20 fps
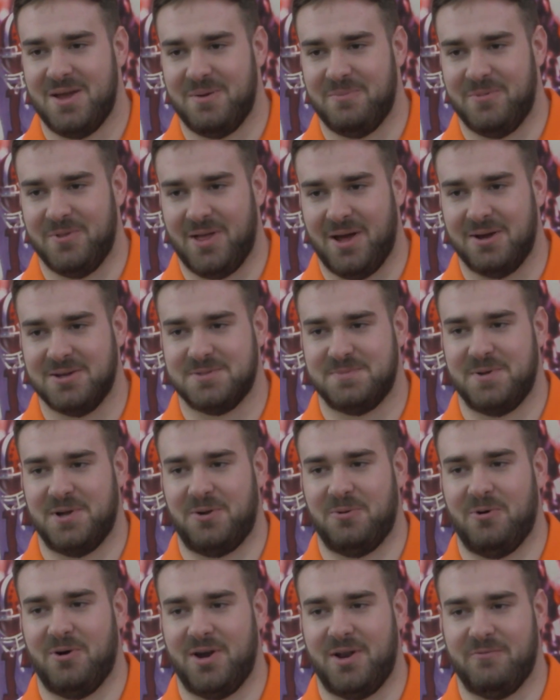But that was a big
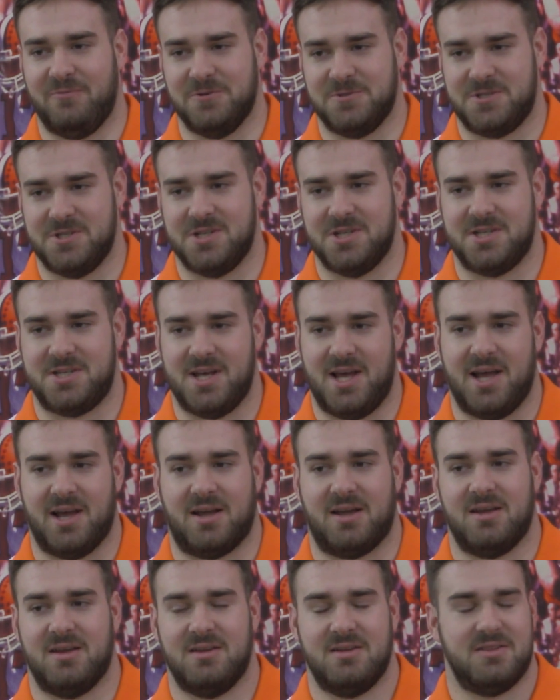one, and Virginia Tech
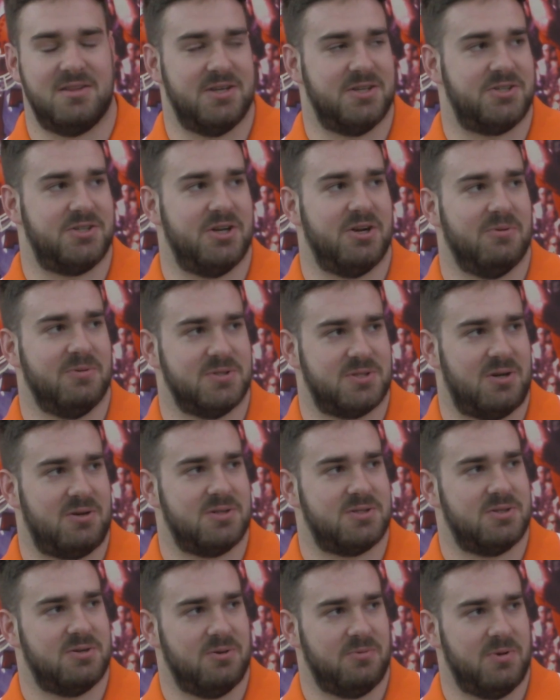this year was
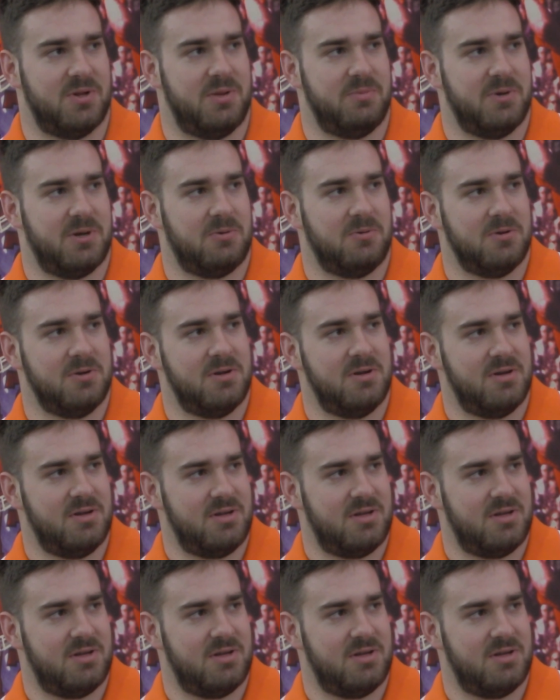also a really big one.